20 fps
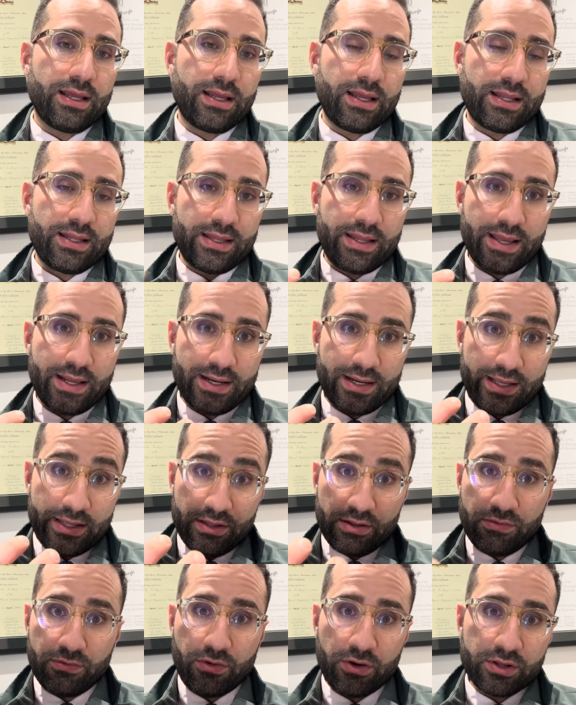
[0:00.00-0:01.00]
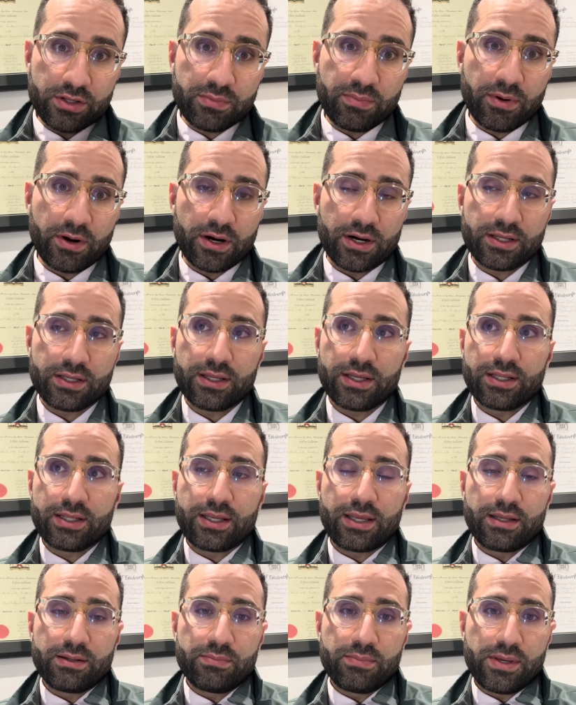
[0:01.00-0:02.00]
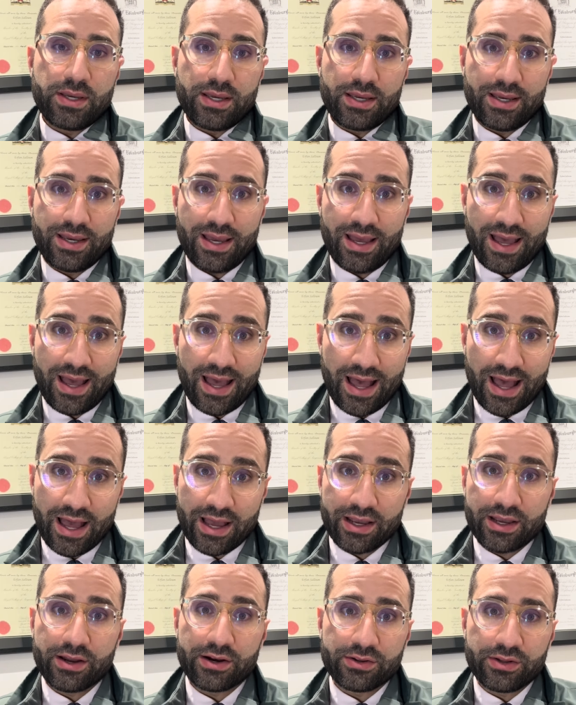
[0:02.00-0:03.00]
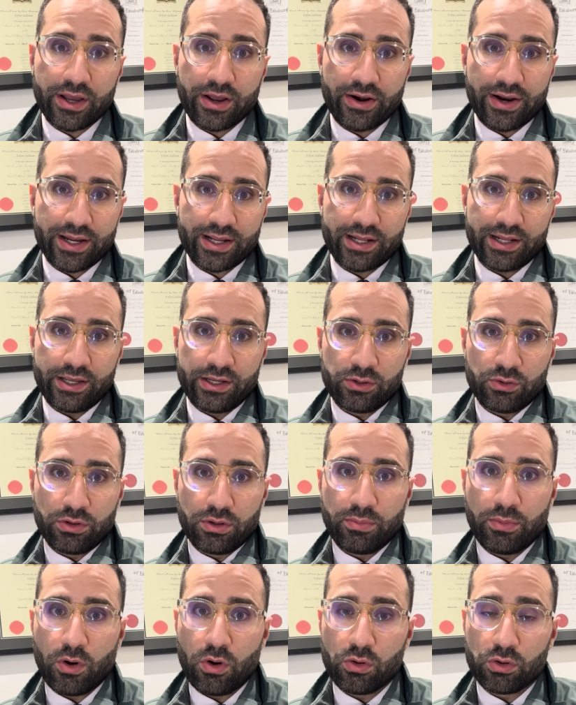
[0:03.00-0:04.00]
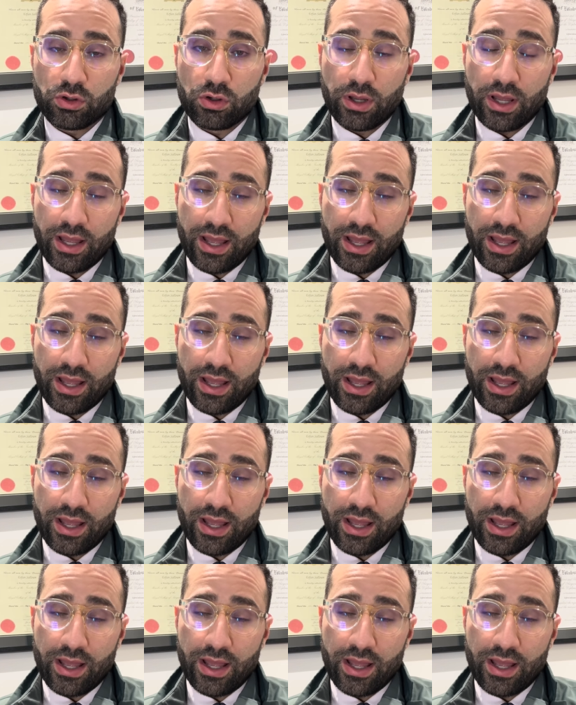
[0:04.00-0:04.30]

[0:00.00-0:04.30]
and then in the front part it can be anchored directly into the bone,